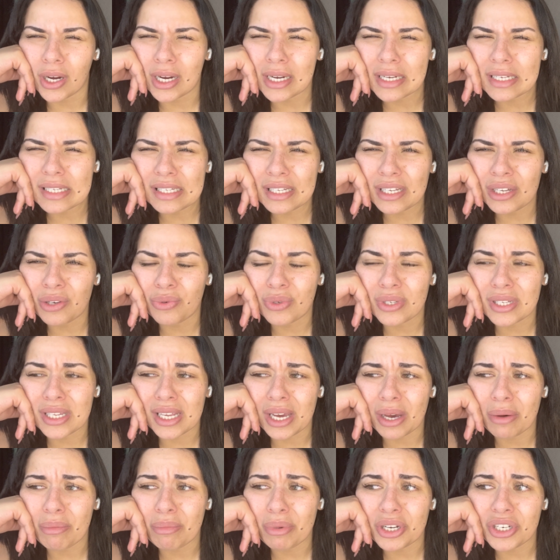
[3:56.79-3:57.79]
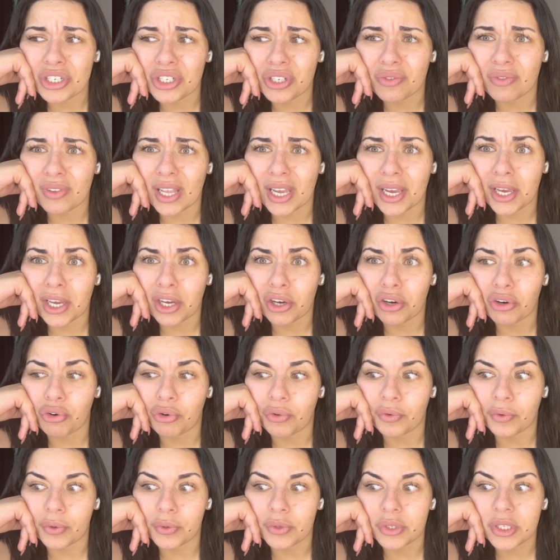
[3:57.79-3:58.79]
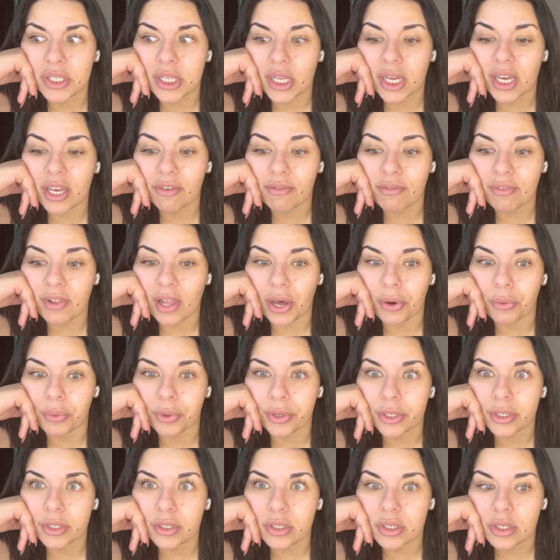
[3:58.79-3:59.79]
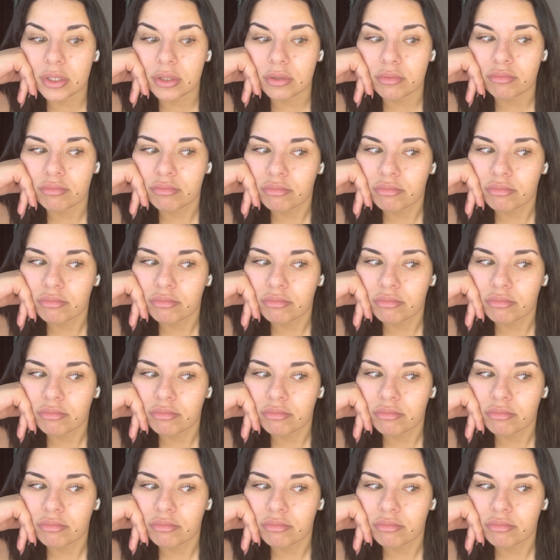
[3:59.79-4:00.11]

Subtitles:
I see it was like a bunch of like gross looking flowers.